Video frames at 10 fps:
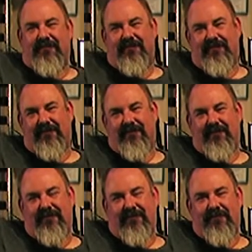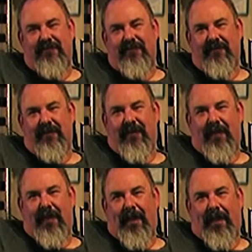
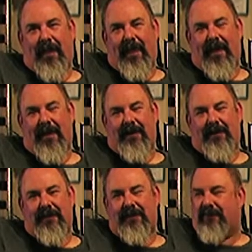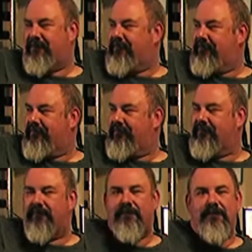
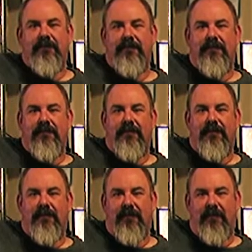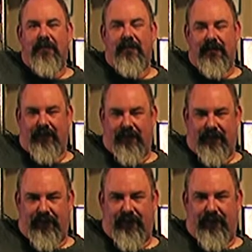
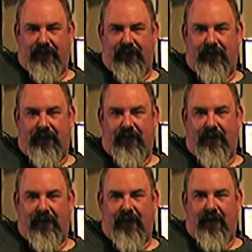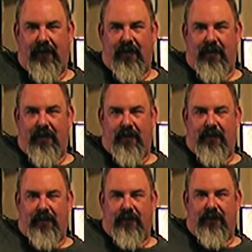
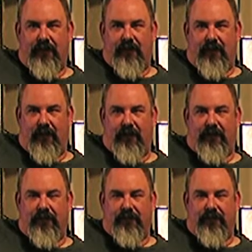[no speech]